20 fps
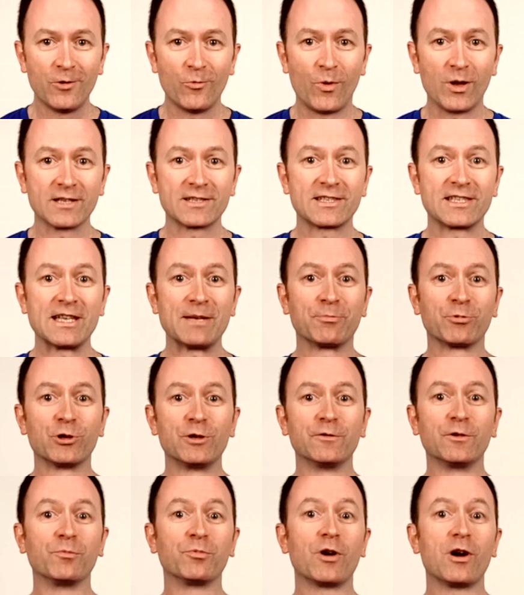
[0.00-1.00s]
Once the
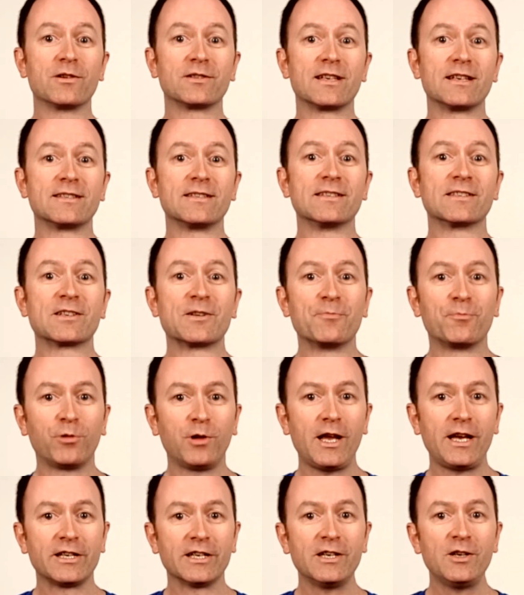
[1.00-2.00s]
approval process is
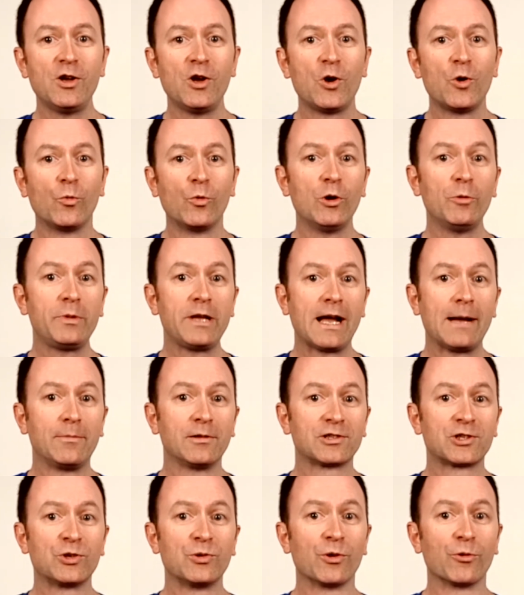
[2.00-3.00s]
completed, we'll be
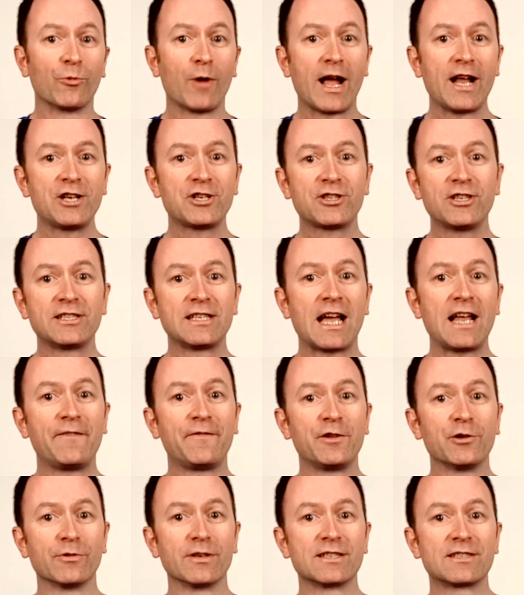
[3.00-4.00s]
able to arrange the
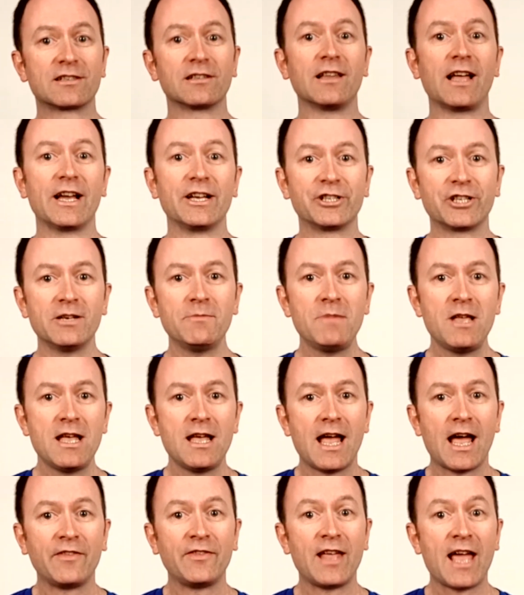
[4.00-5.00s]
date for your installation,
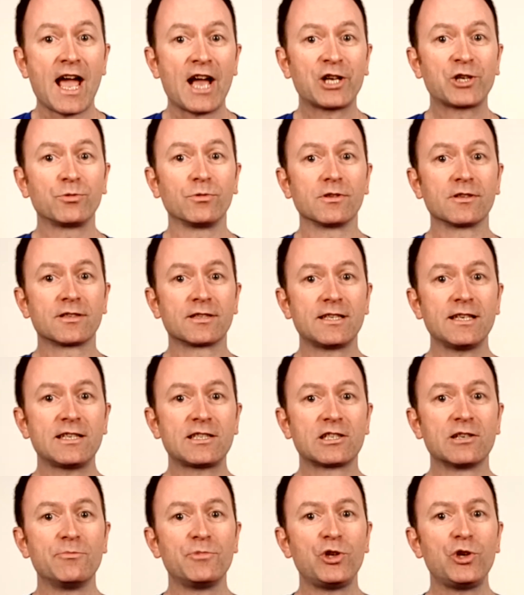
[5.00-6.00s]
and the actual
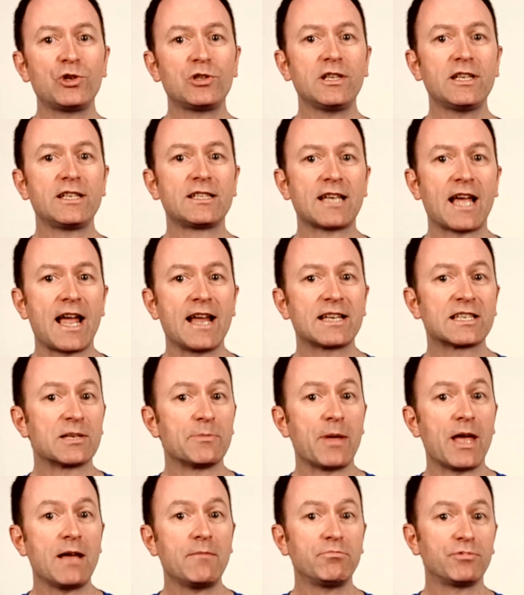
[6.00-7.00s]
system usually takes
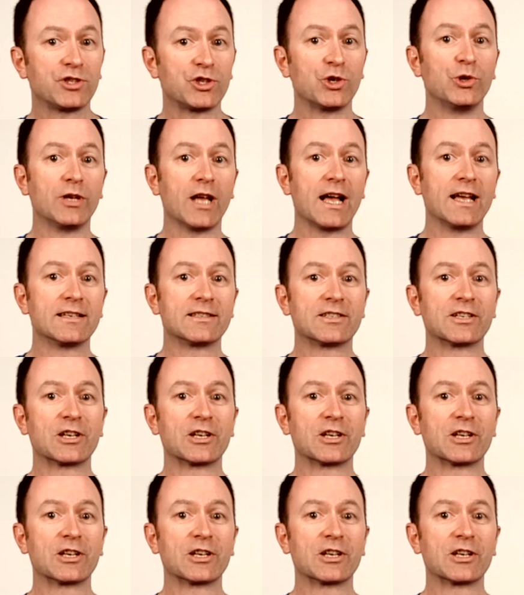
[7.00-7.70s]
about two days to